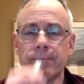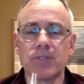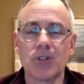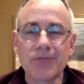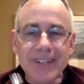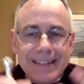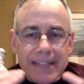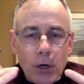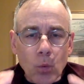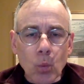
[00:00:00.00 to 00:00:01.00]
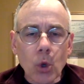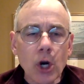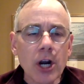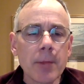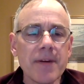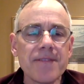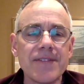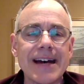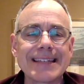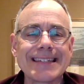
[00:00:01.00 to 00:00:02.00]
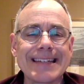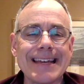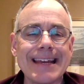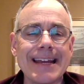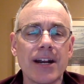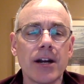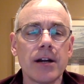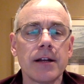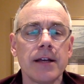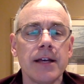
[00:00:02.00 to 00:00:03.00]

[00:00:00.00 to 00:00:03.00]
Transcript: Don't forget that warm, fast air.